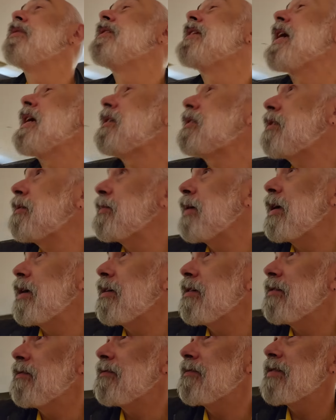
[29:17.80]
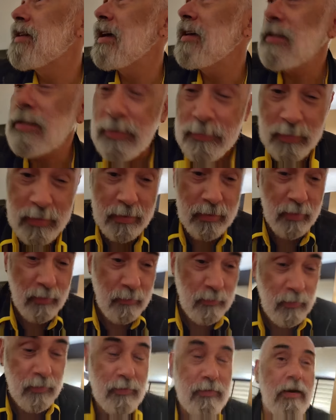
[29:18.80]
Well, nice to meet you. Same nice to meet
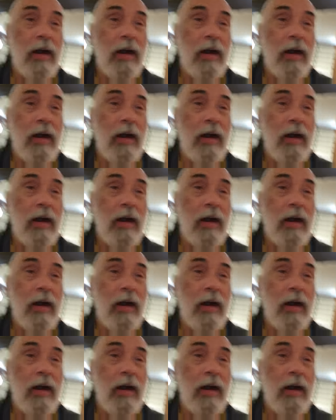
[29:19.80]
you.